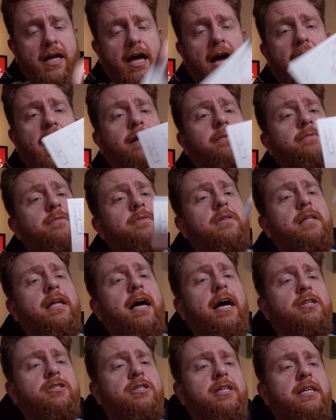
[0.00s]

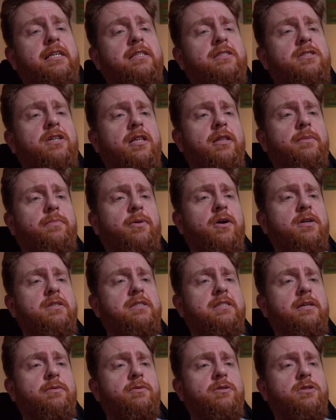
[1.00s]
Actually inside the
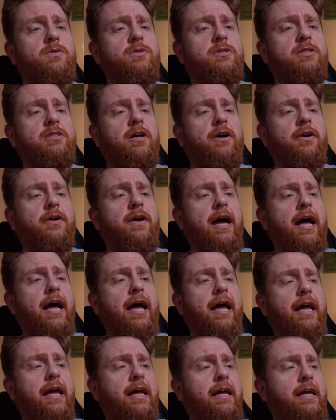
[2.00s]
box there was also
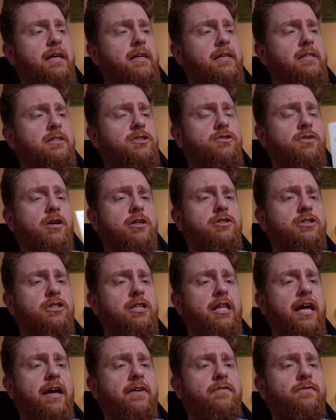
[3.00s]
a
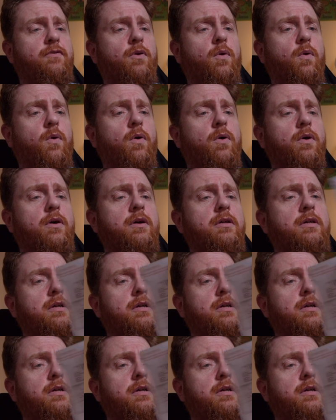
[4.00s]
instruction there for